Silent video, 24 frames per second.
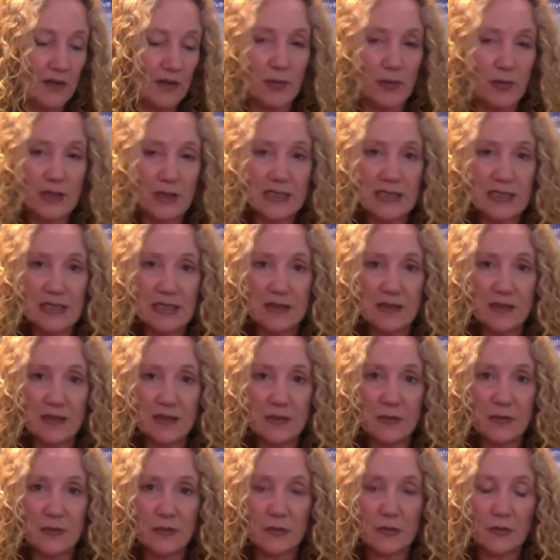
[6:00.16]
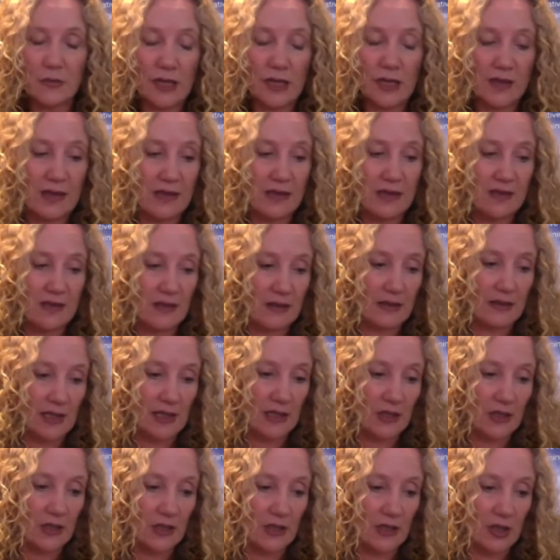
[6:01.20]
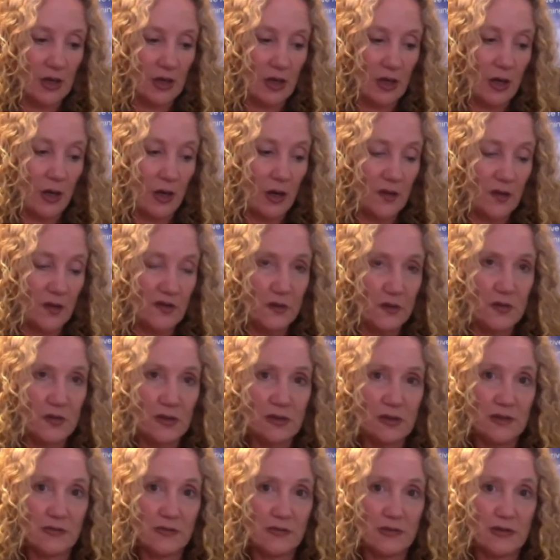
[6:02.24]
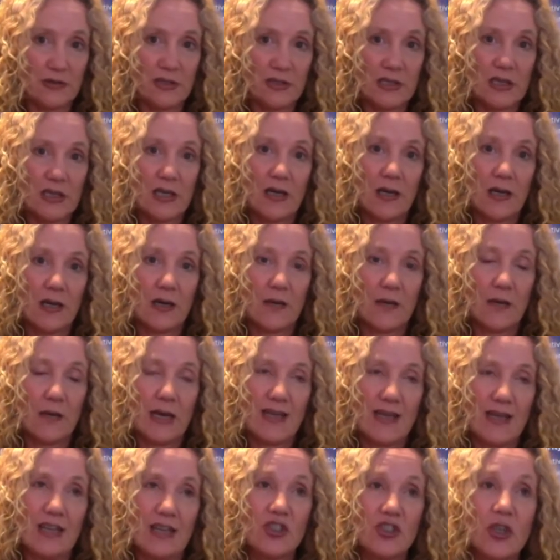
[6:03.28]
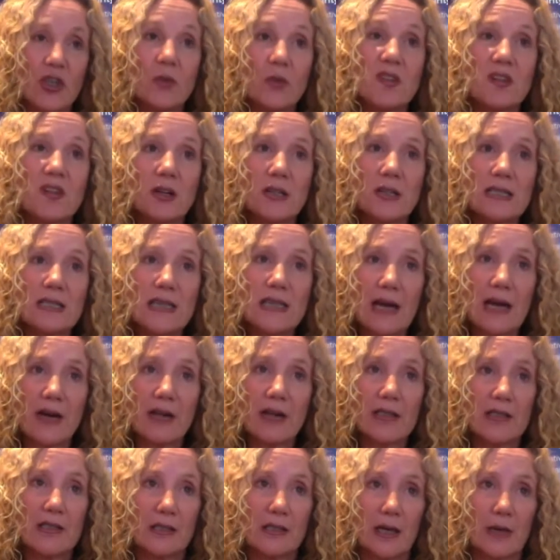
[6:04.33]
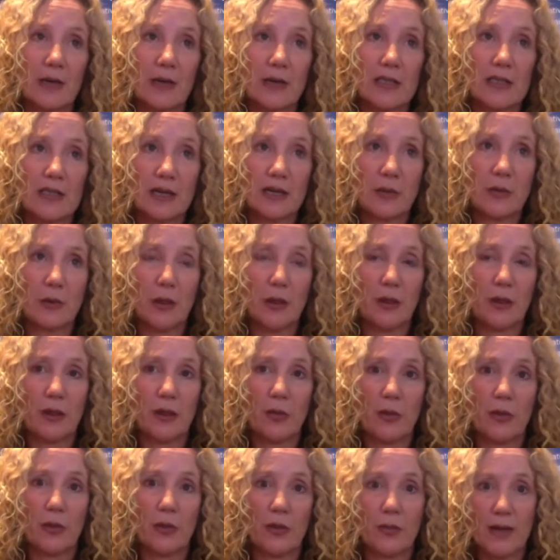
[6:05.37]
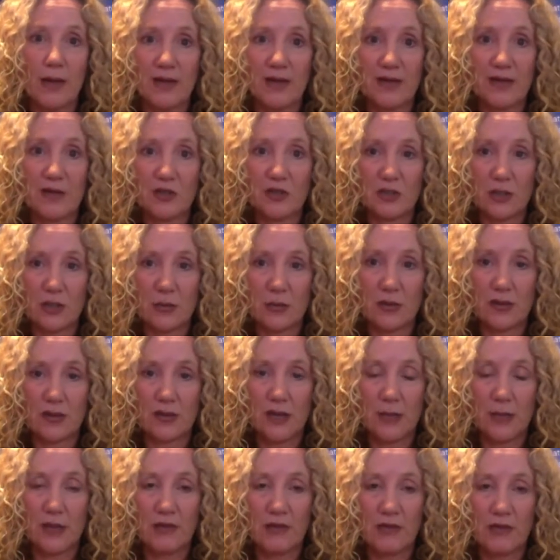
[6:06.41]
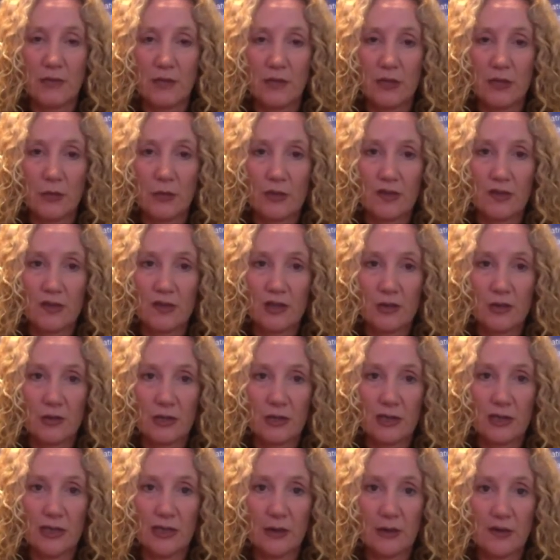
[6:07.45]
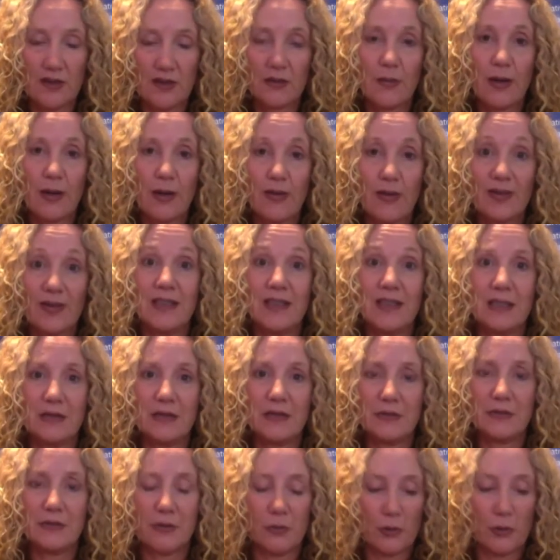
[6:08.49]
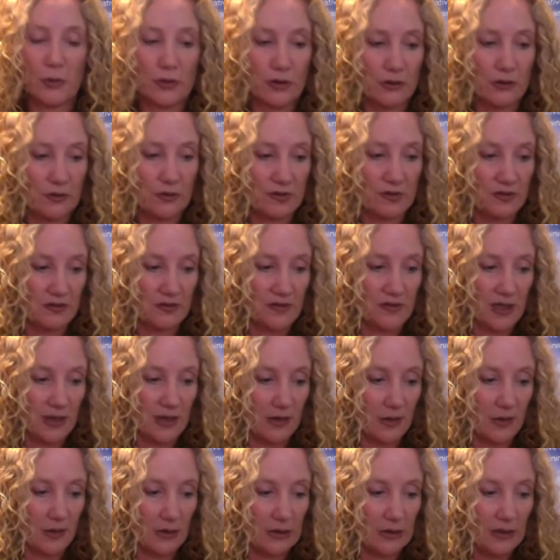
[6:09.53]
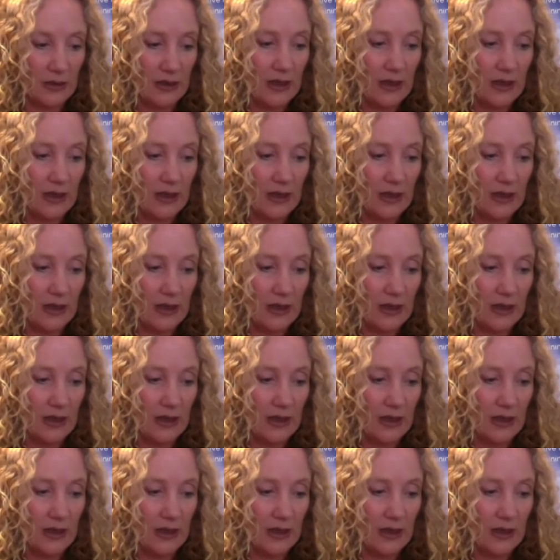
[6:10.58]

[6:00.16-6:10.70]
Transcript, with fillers: Martins, who, who led that delegation, also delivered um, and, and showed solidarity, I would say, with, with the message that was coming from the UN Security Council about the need for a more inclusive dialogue.